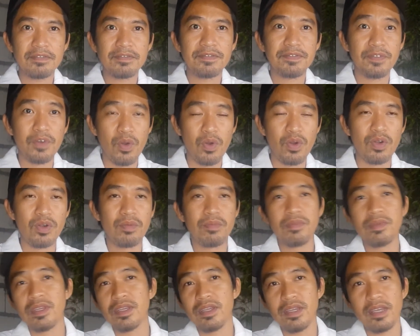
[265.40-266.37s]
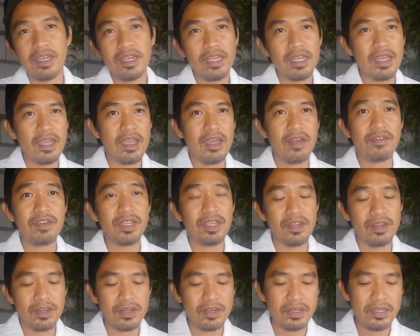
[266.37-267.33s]
form every
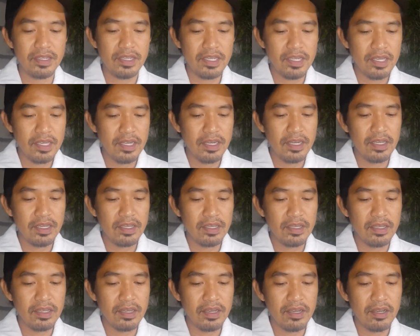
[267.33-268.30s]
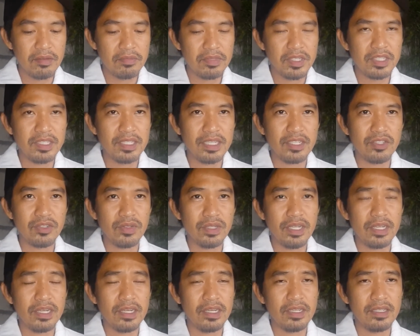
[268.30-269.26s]
year, there's actually
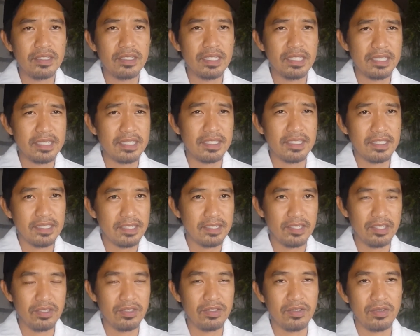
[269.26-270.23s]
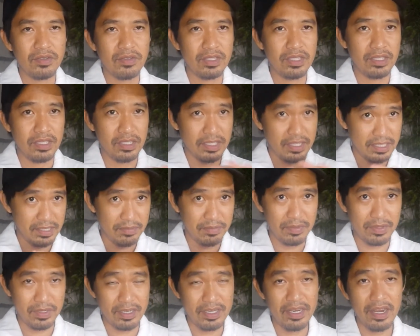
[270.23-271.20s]
an excess. There's
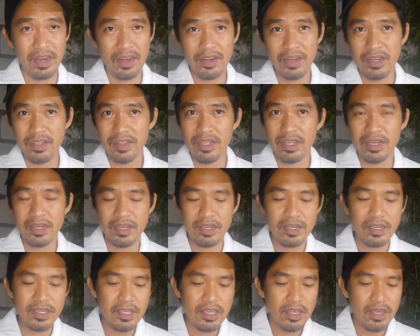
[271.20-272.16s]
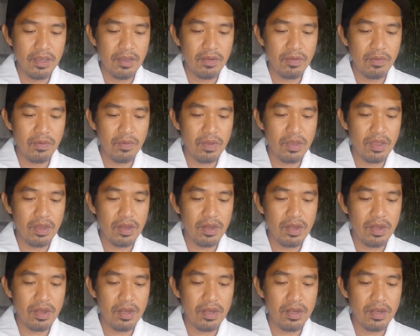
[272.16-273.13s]
an area there
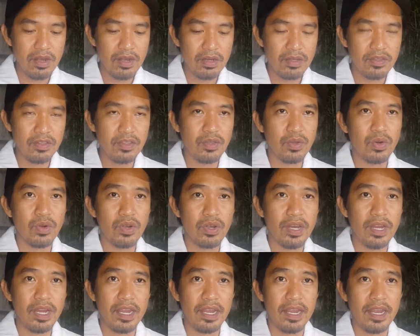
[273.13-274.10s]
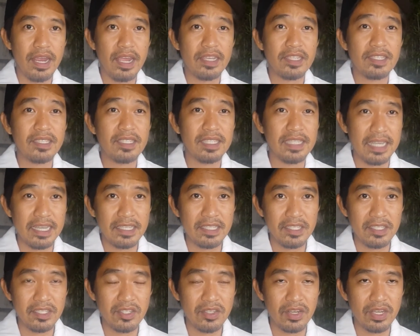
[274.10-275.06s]
where your excess
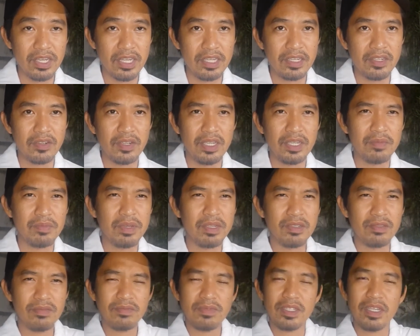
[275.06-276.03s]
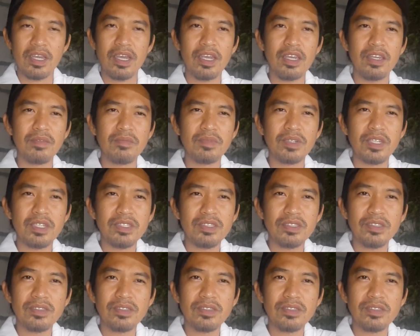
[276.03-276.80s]
taxes are calculated. But I'm not